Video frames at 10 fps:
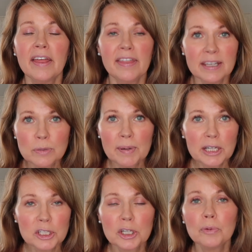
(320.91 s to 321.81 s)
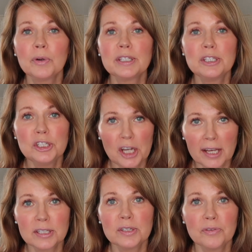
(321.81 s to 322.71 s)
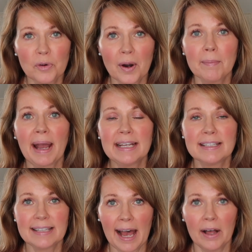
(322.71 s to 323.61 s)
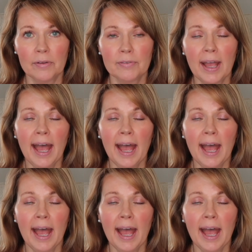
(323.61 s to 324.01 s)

This picture was just for myself.